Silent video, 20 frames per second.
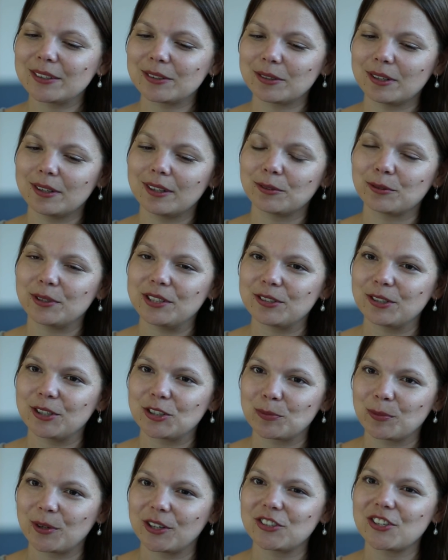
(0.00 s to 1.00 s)

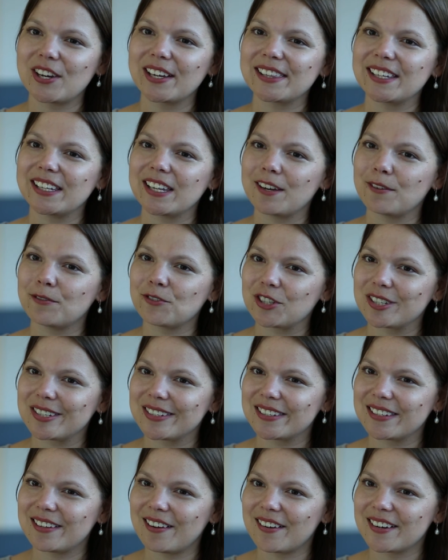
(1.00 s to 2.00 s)
research project that I've
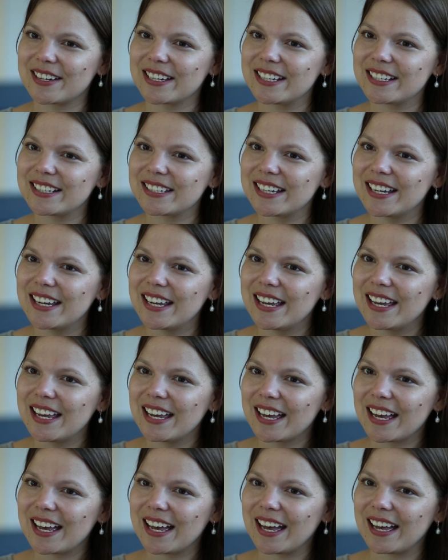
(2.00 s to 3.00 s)
just started,
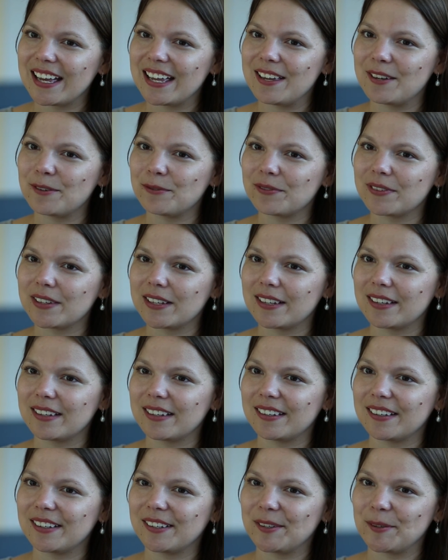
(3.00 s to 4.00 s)
I
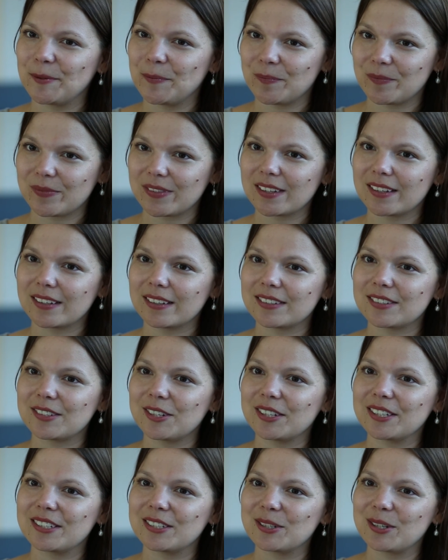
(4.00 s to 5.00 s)
have
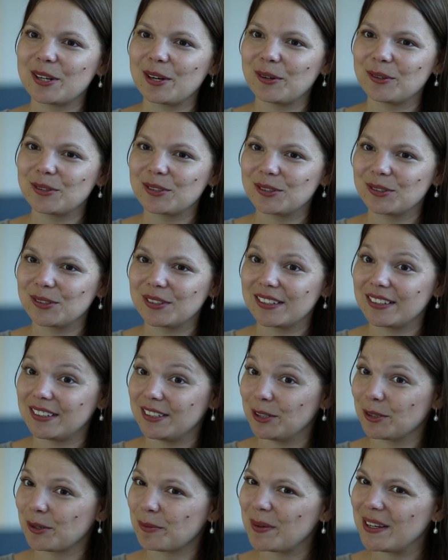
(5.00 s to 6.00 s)
started to go to the
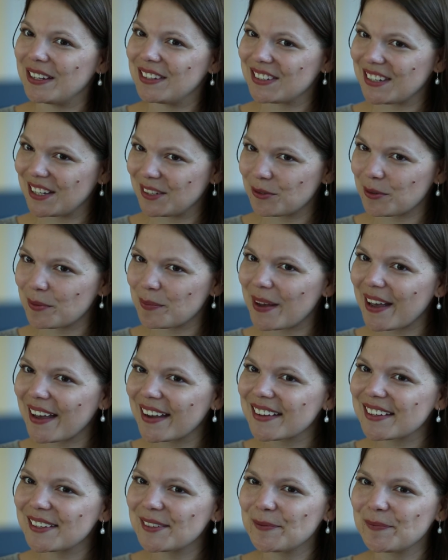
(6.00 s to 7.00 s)
European Central
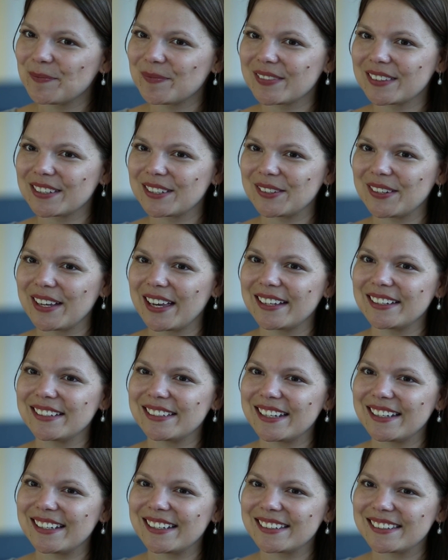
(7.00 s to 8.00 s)
Bank to get a
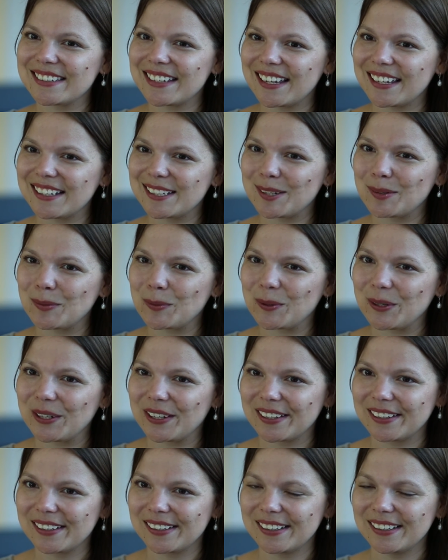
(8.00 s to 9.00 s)
data set and
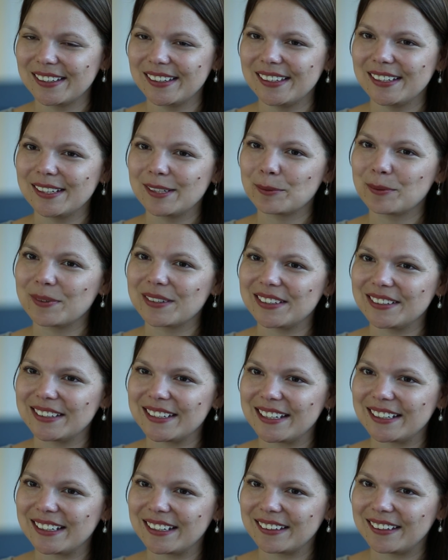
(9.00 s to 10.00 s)
work with the
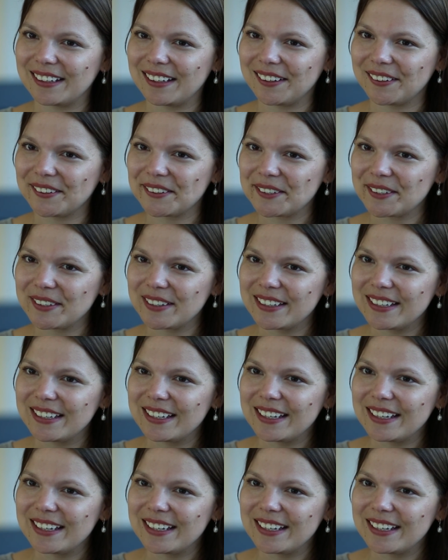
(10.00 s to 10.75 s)
data there.